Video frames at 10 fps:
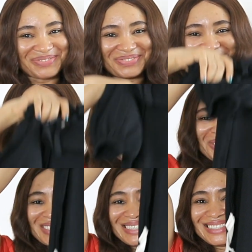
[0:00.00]
very
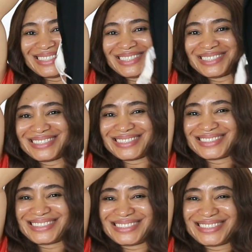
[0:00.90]
good decision.
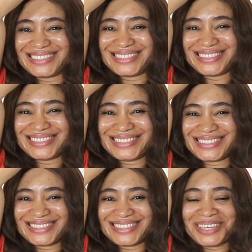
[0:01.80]

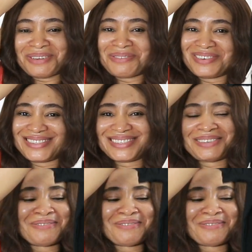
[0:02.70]
It was.